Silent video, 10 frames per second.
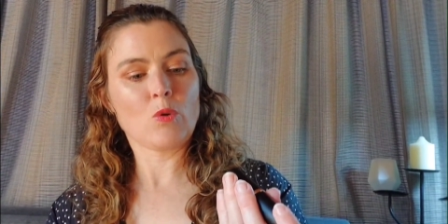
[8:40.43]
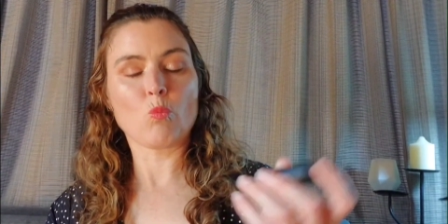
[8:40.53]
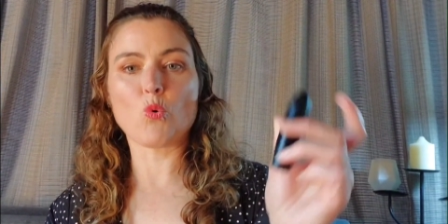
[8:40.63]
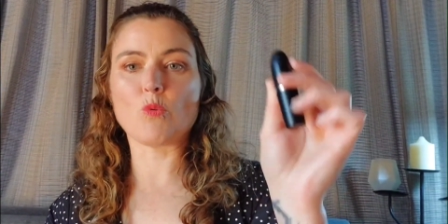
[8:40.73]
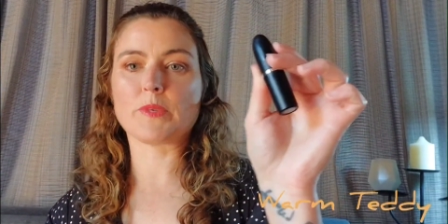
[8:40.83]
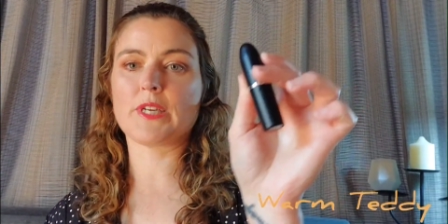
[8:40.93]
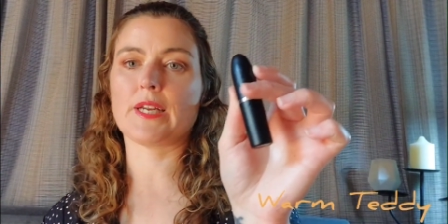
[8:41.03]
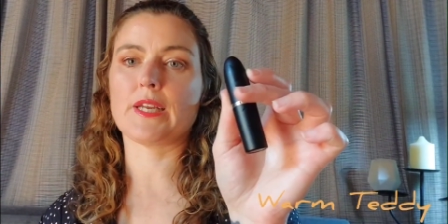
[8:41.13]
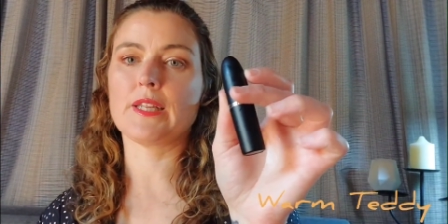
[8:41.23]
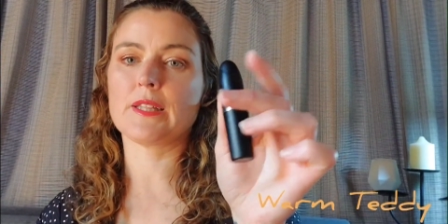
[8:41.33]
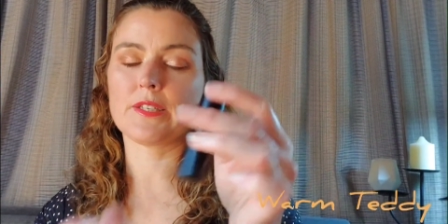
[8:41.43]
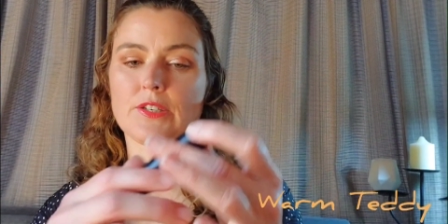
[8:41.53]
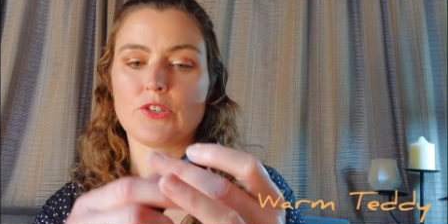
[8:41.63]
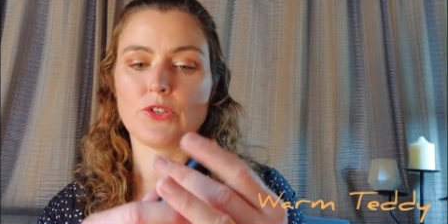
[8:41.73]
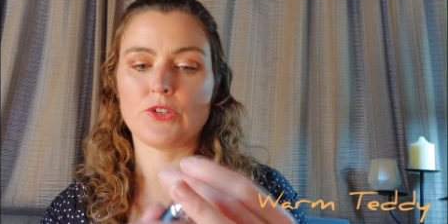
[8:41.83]
Warm Teddy. This
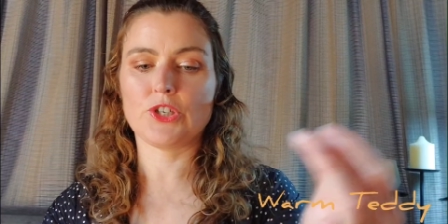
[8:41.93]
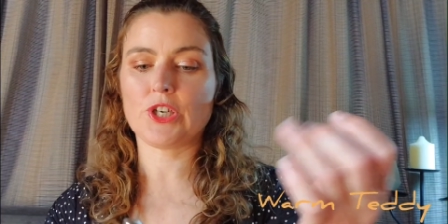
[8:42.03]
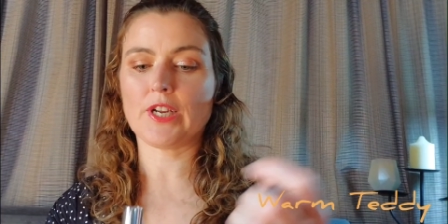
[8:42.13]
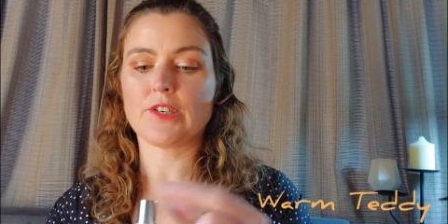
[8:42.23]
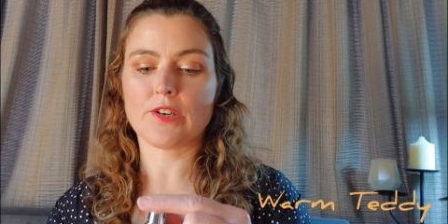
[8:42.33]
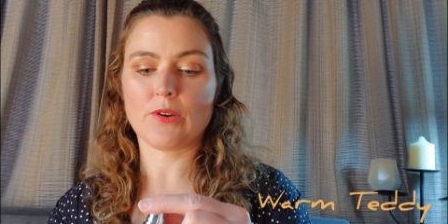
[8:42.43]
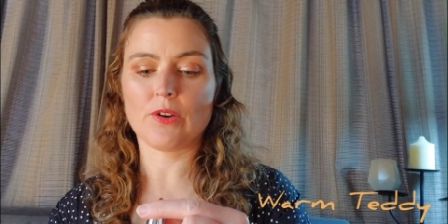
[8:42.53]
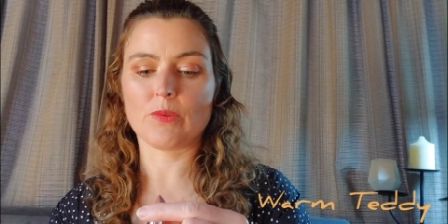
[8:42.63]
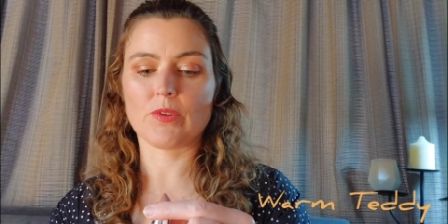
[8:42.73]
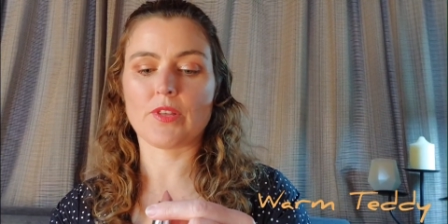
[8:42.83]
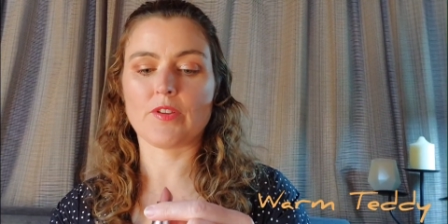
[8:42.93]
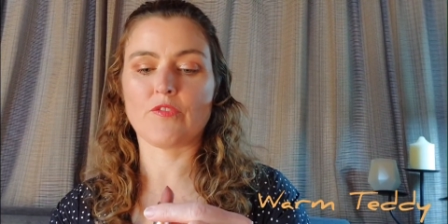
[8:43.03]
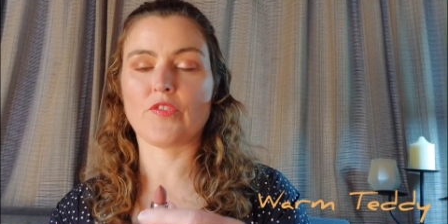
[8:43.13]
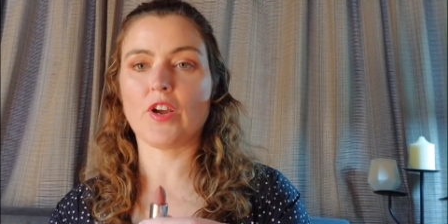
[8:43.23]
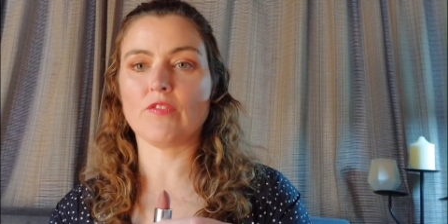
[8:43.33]
is a new shade to go along with the
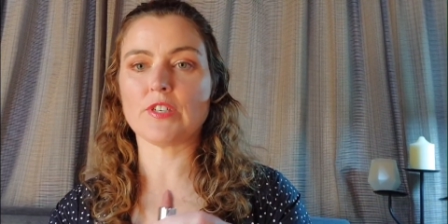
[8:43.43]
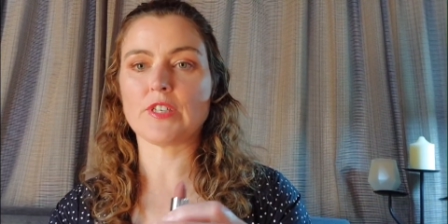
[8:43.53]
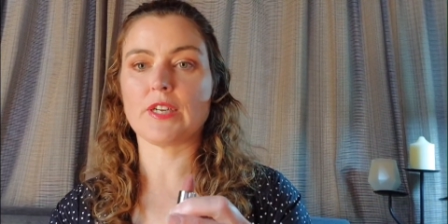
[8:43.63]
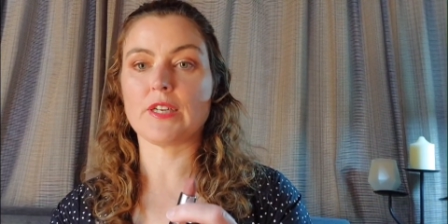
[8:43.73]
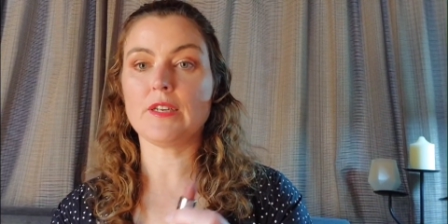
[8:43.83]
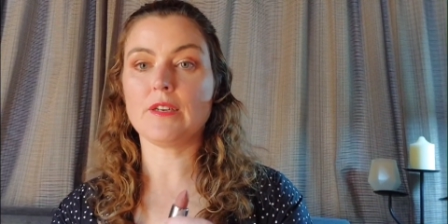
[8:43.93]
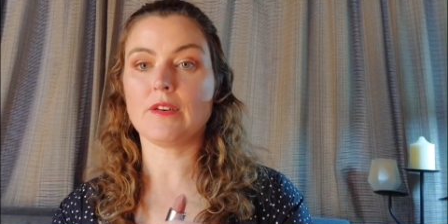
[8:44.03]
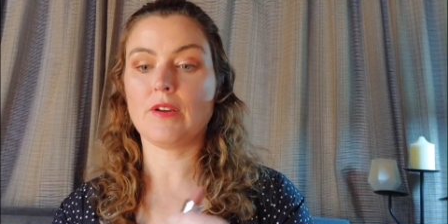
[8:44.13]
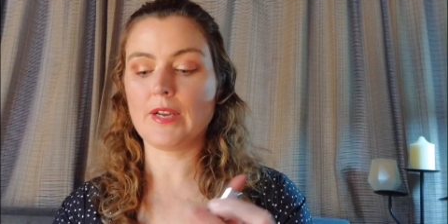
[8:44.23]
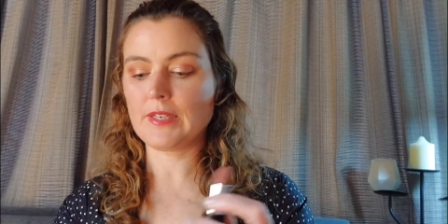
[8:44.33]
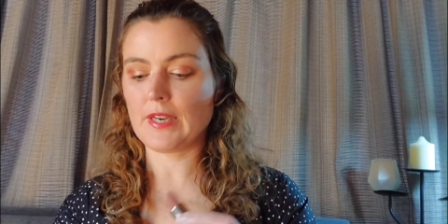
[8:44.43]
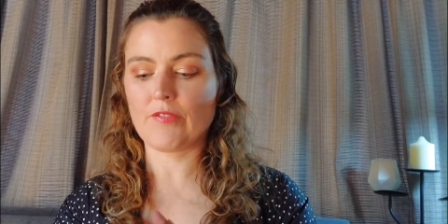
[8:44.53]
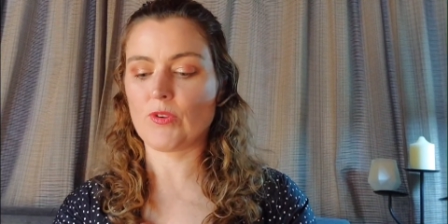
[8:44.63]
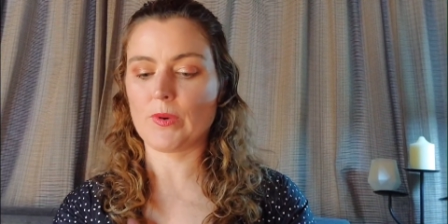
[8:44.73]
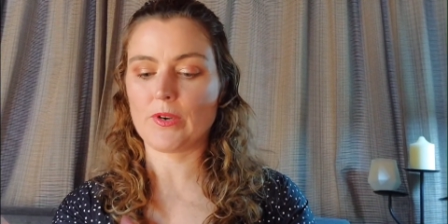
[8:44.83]
Velvet Teddy lines.
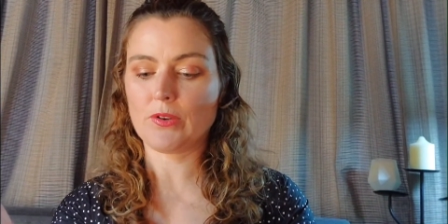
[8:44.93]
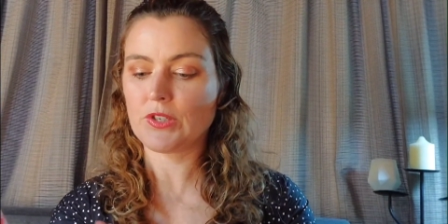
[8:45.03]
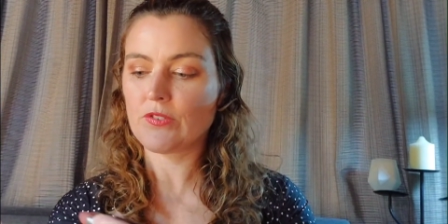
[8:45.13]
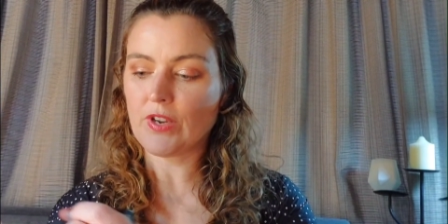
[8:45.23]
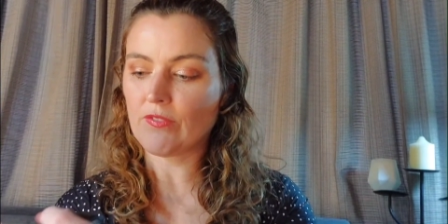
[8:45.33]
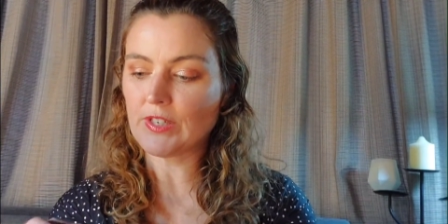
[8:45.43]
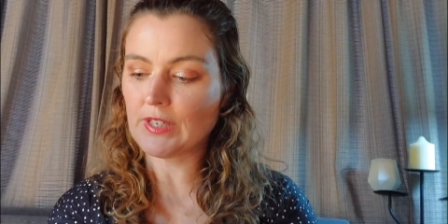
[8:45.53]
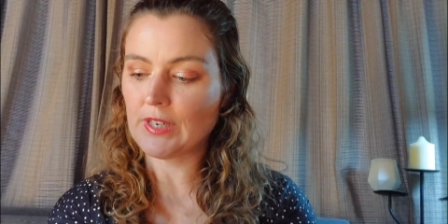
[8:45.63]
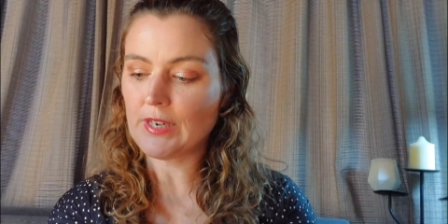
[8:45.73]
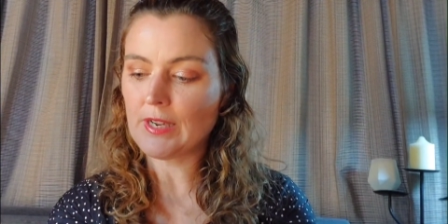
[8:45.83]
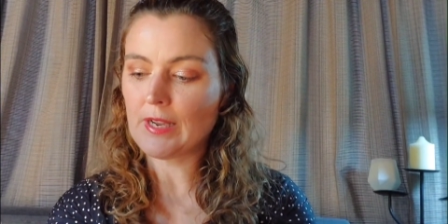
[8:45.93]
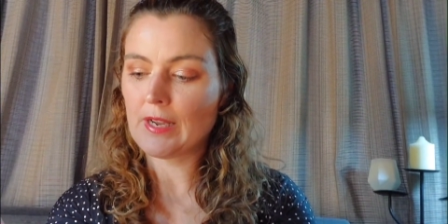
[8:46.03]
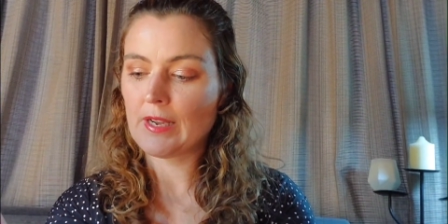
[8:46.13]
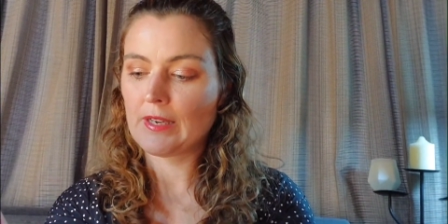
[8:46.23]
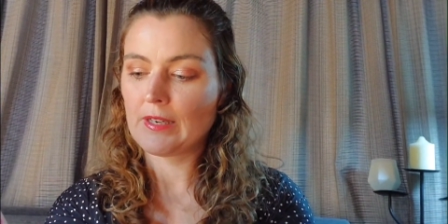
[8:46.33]
Everyone knows Velvet Teddy.
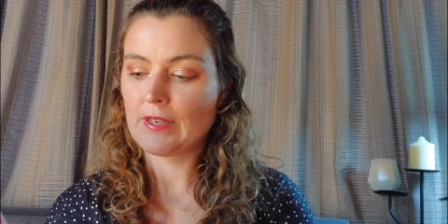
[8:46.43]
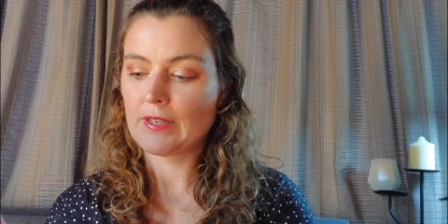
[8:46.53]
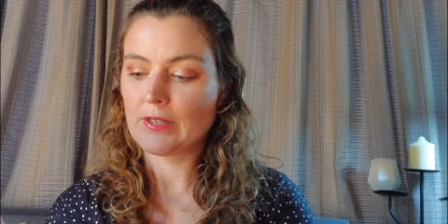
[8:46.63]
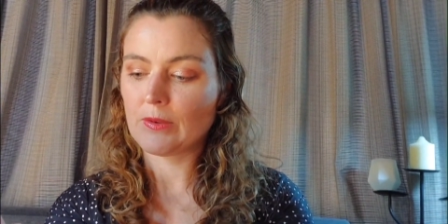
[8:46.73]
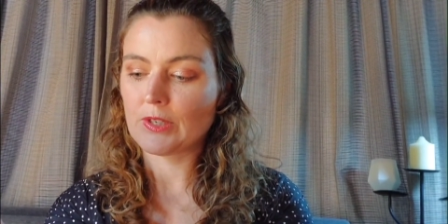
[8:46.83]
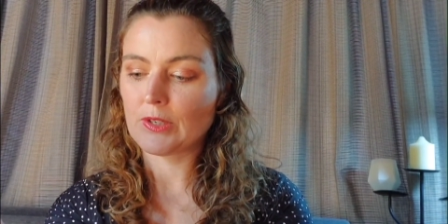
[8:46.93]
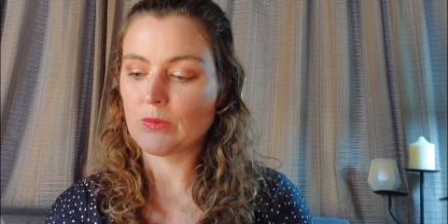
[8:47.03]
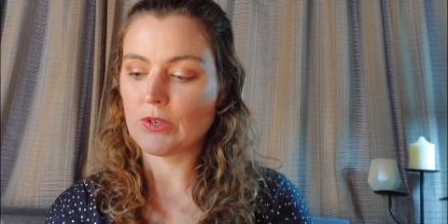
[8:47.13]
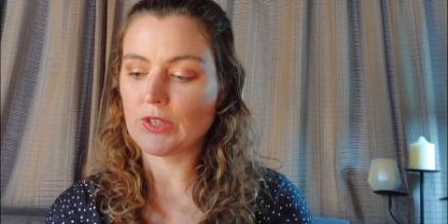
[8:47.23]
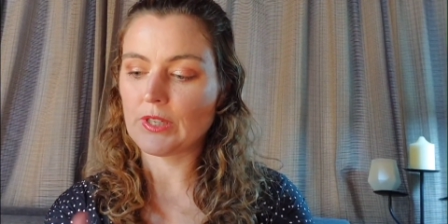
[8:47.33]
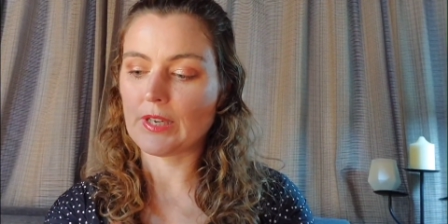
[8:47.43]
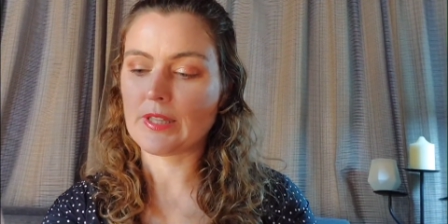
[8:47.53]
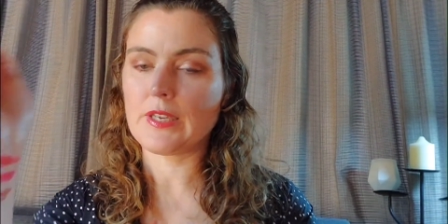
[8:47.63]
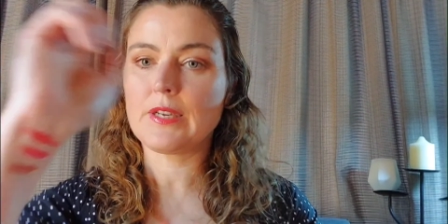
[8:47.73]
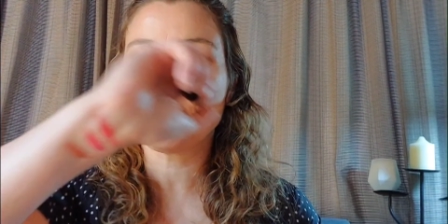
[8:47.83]
So we'll just swatch
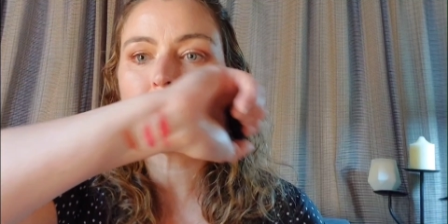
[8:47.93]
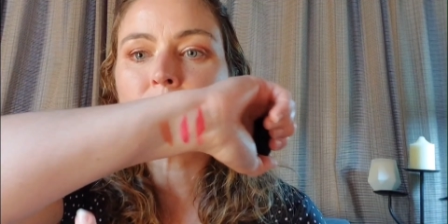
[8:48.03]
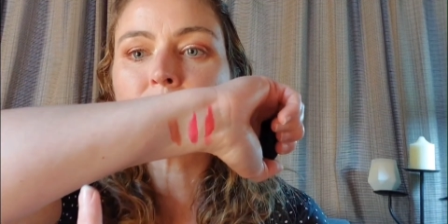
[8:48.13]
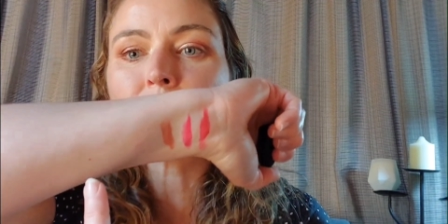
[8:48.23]
that there.